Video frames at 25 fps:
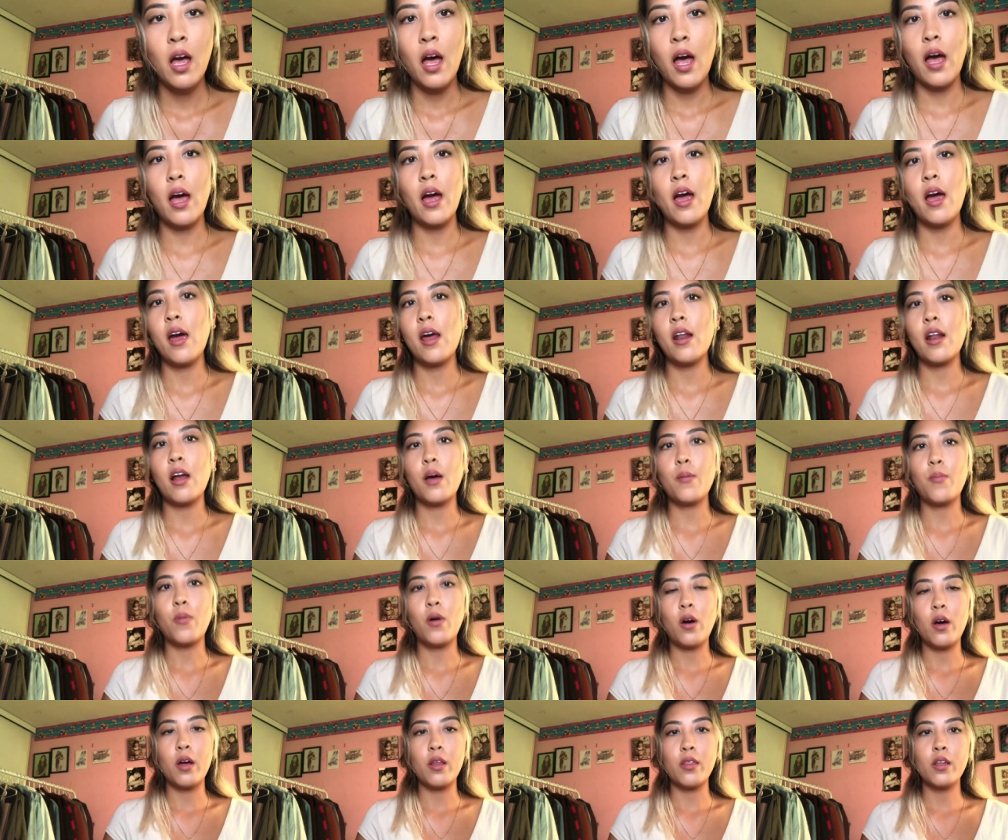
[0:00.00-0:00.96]
and I
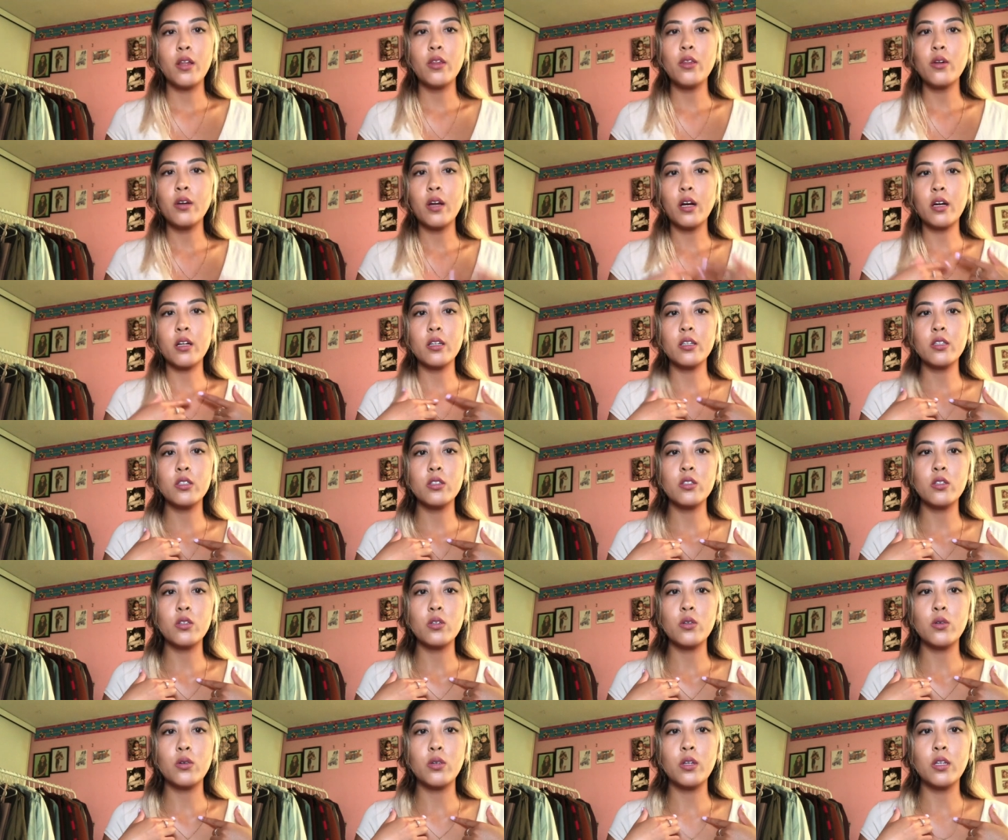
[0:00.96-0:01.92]
bought another necklace
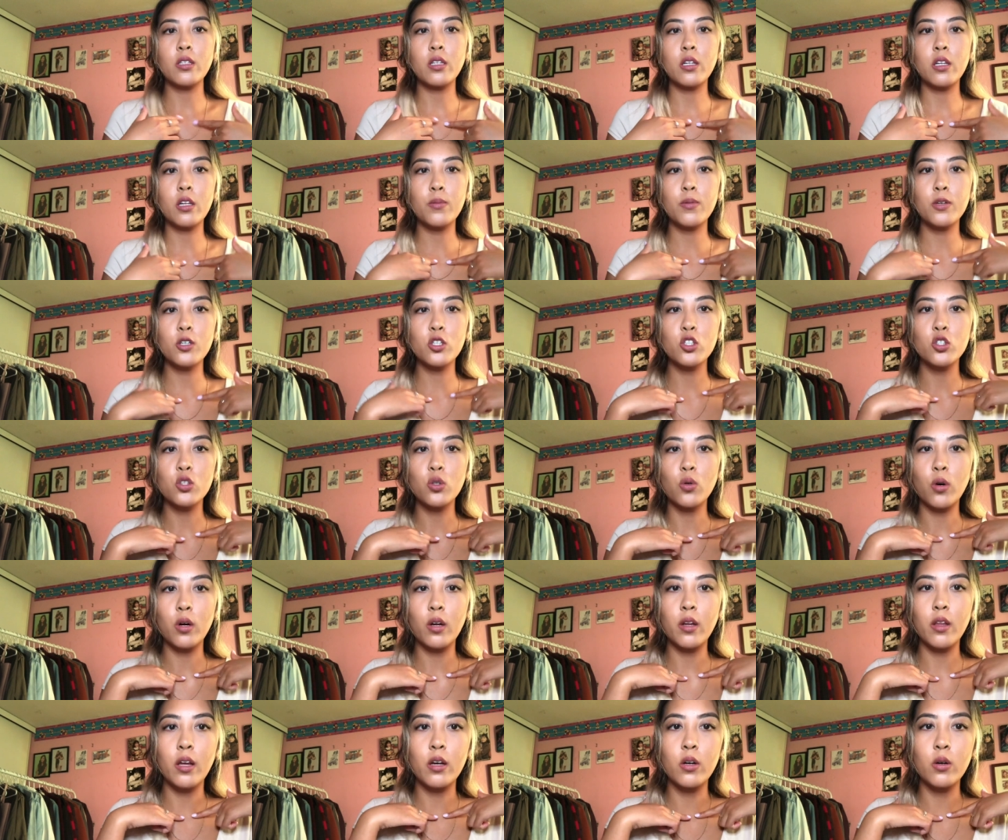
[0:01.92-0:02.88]
too that's a little bit
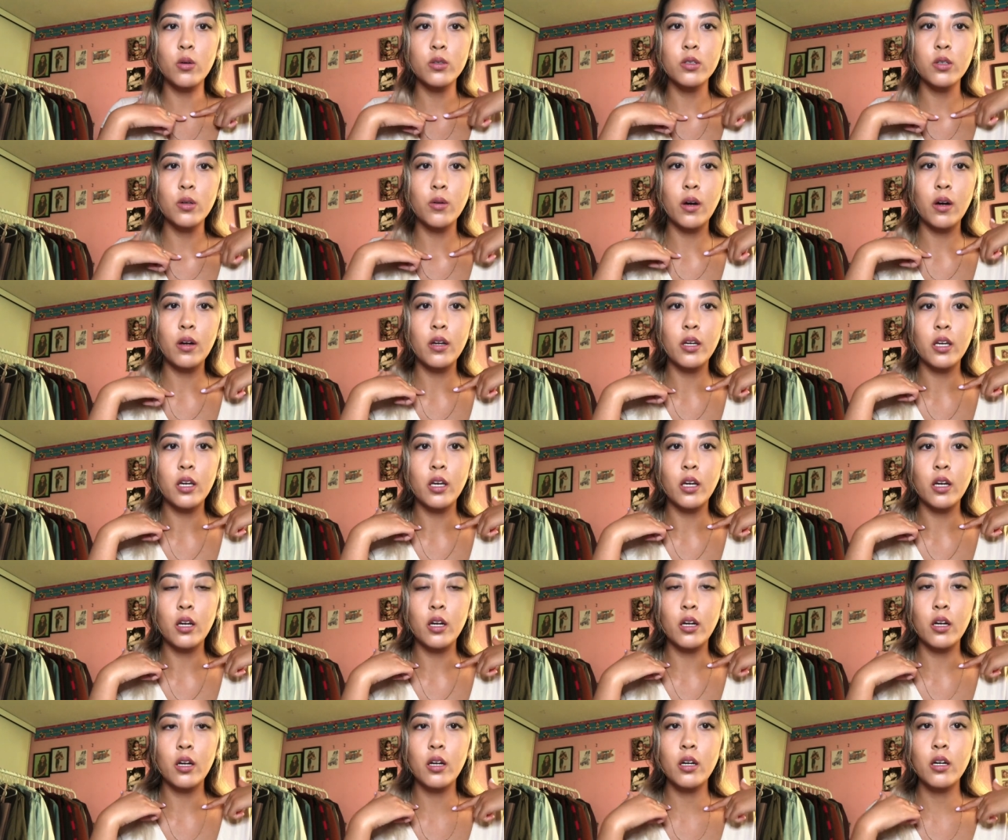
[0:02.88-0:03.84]
shorter that goes around
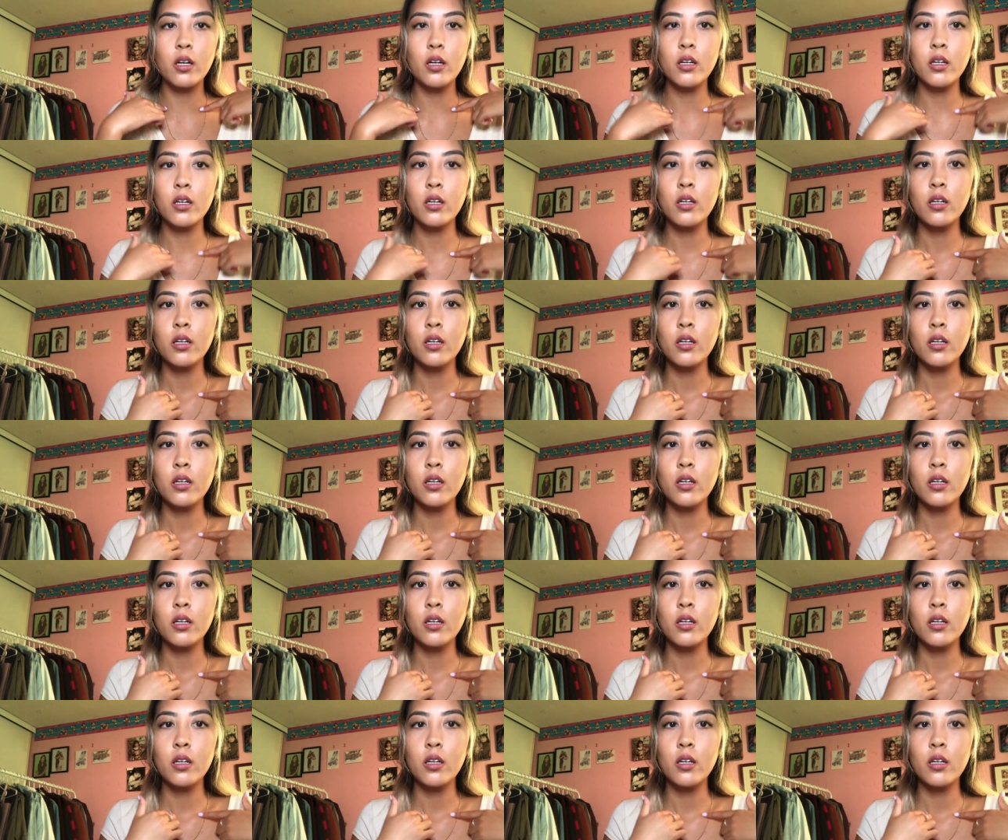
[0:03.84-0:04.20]
here